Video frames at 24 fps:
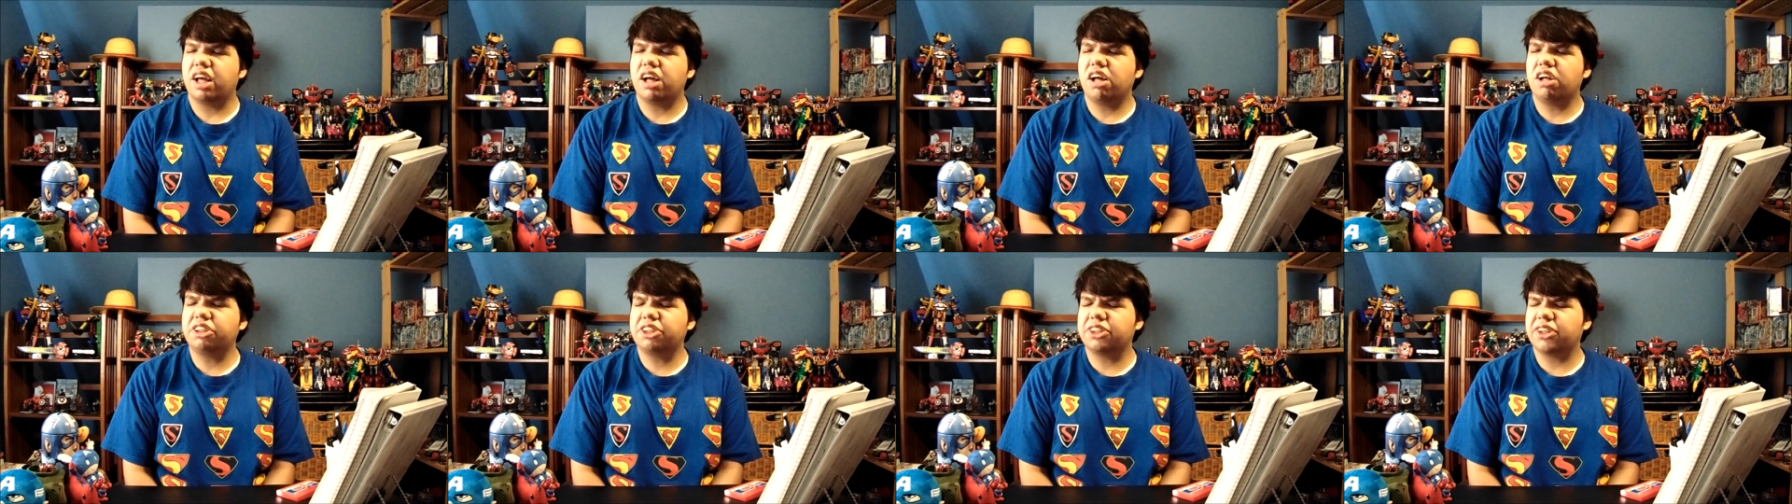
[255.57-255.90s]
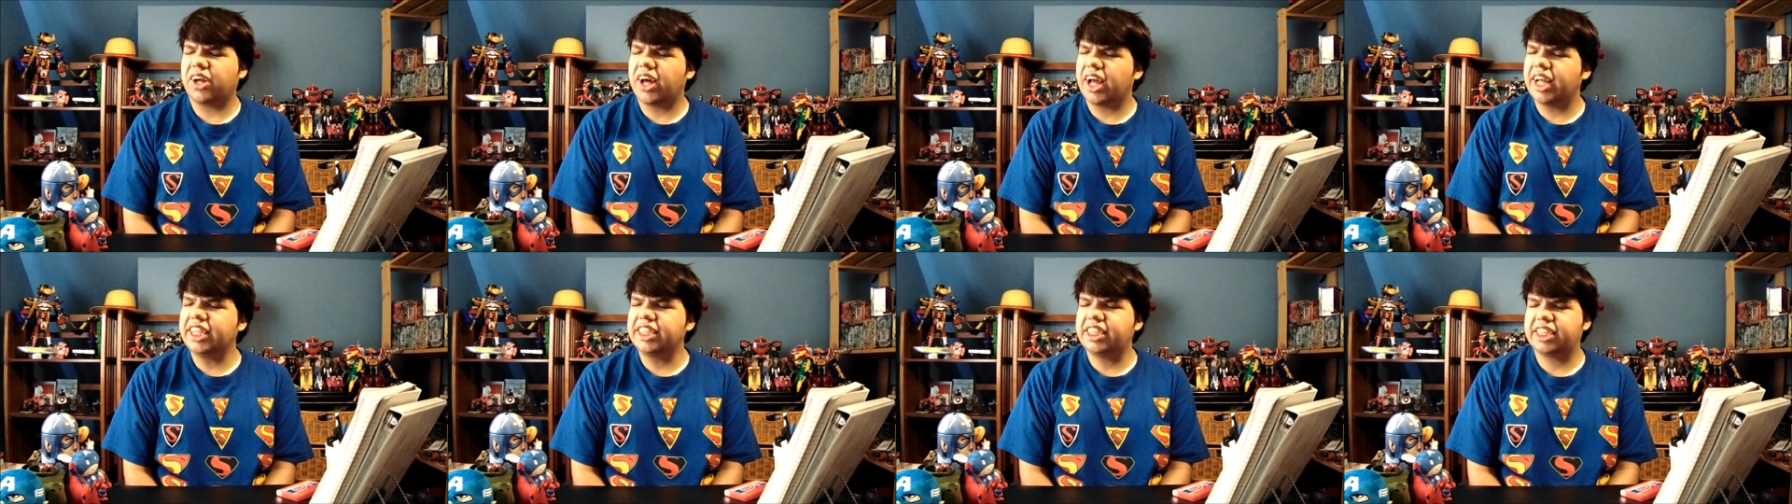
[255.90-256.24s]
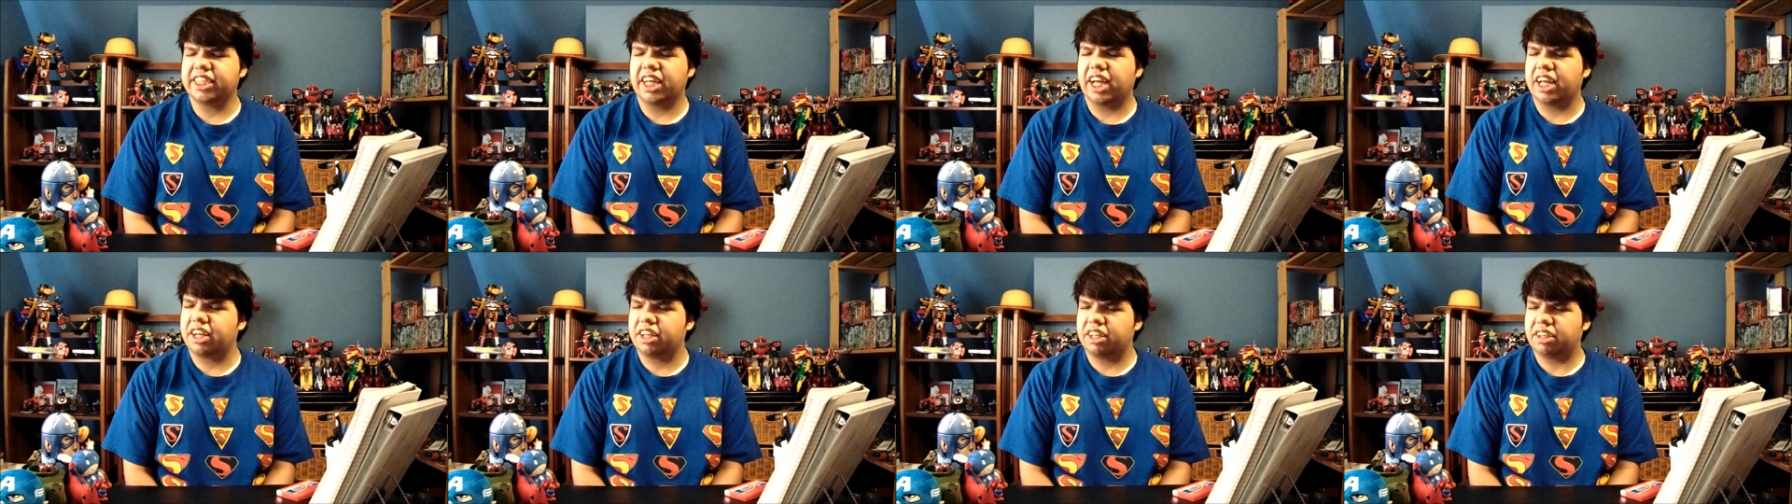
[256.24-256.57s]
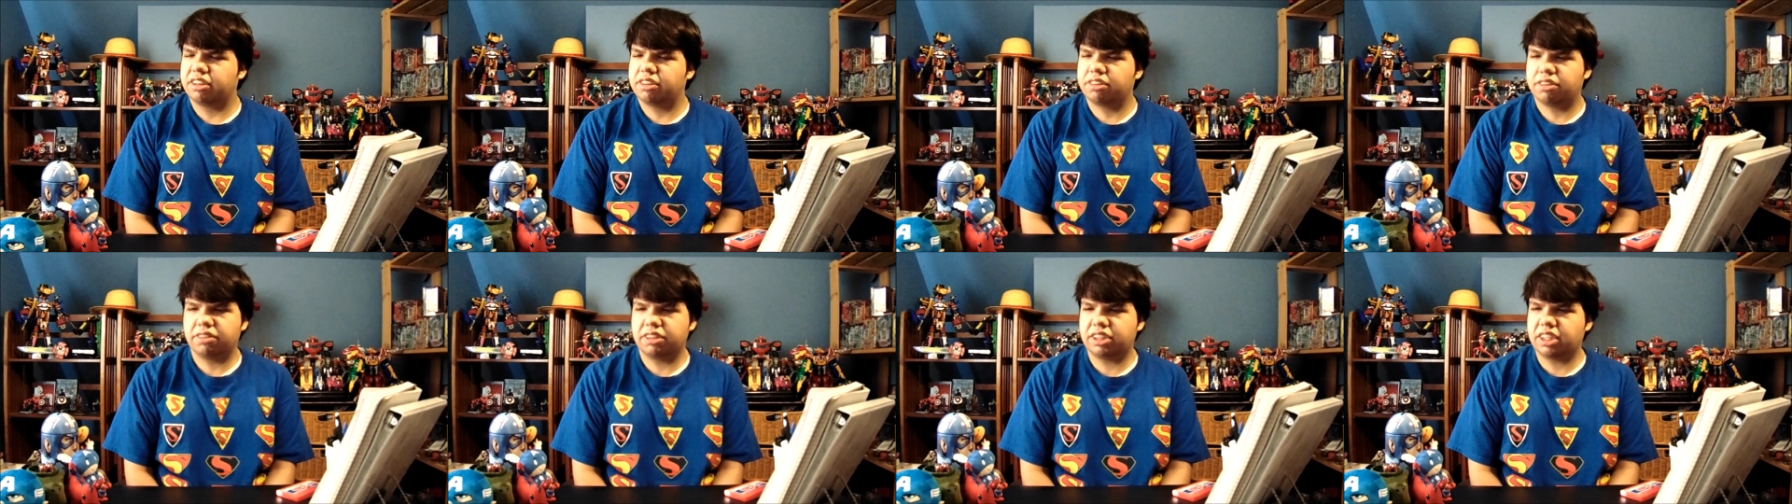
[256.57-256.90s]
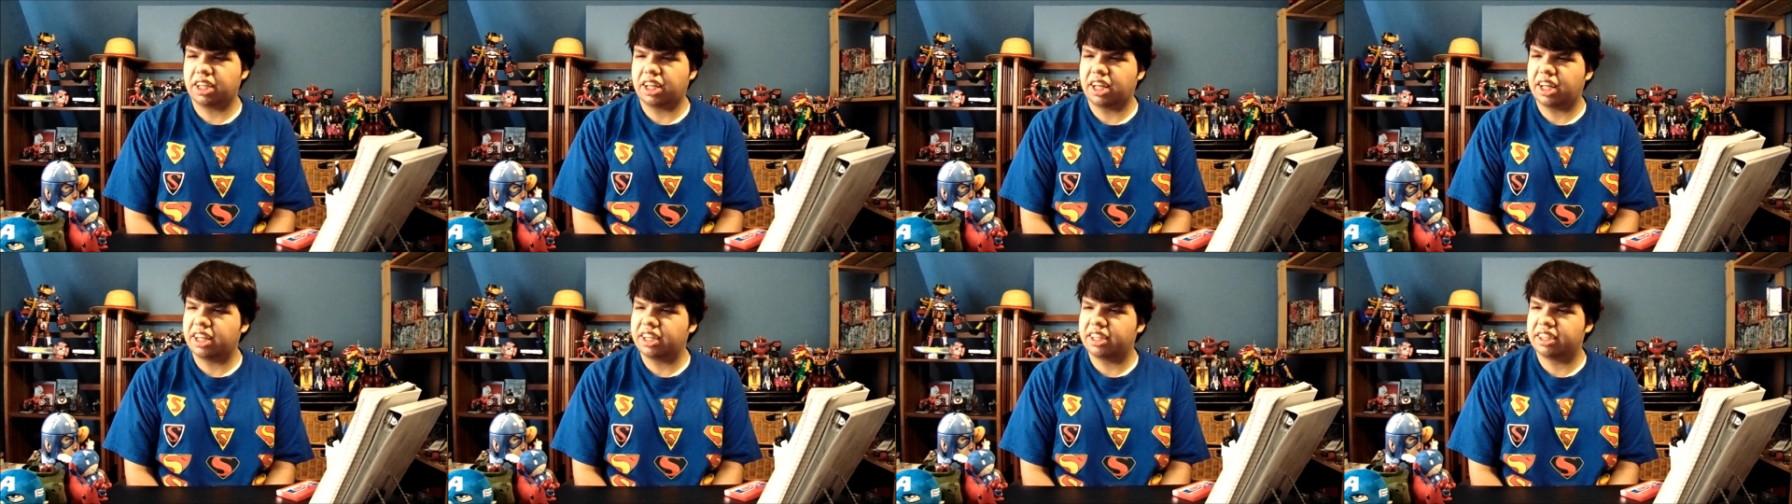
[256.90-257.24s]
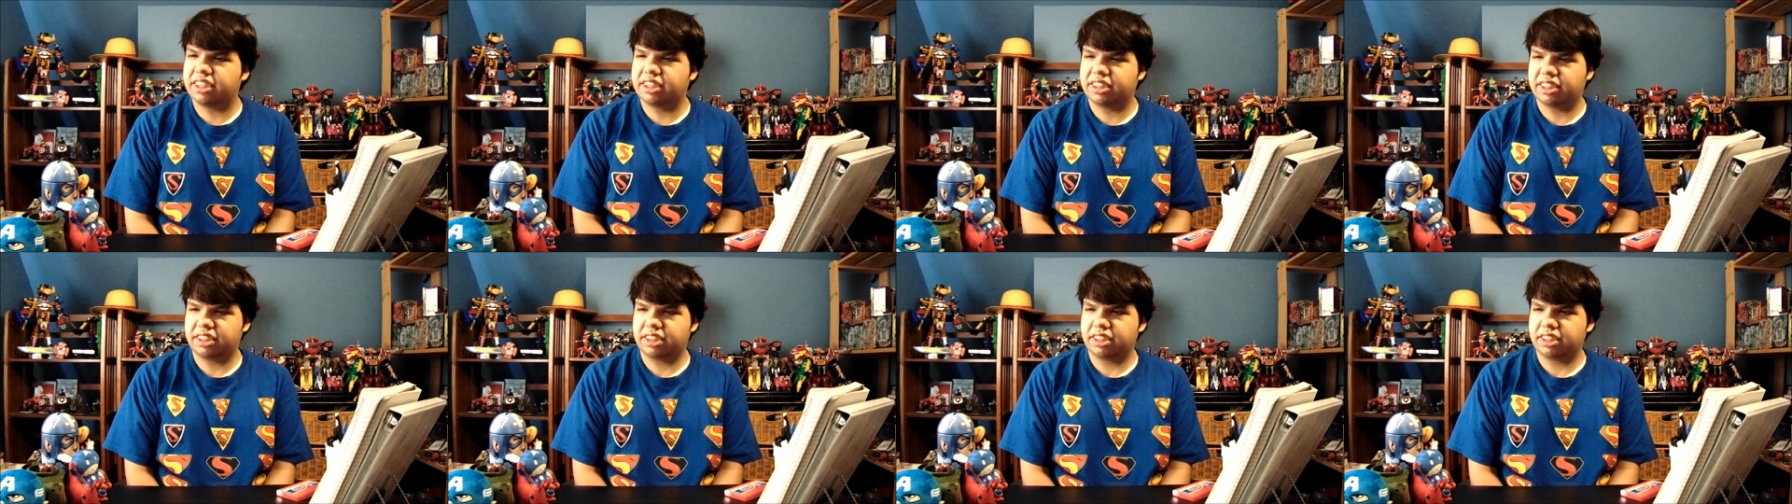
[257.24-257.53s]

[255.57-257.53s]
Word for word: And also Einstein. What the hell?